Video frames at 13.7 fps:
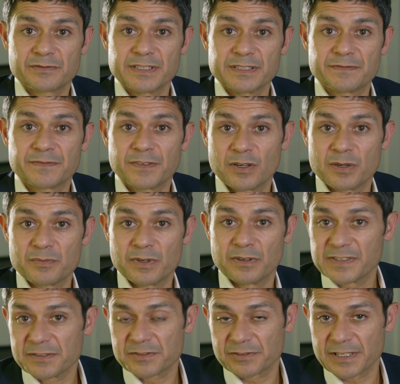the firm of
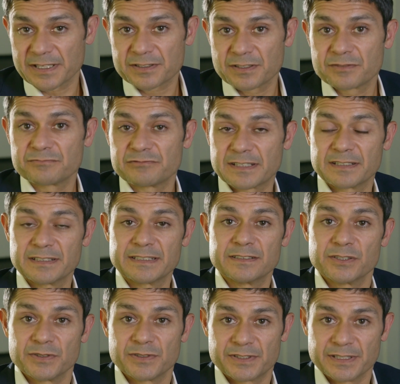interest regularly
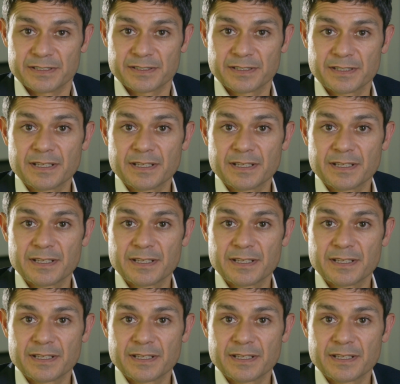loses.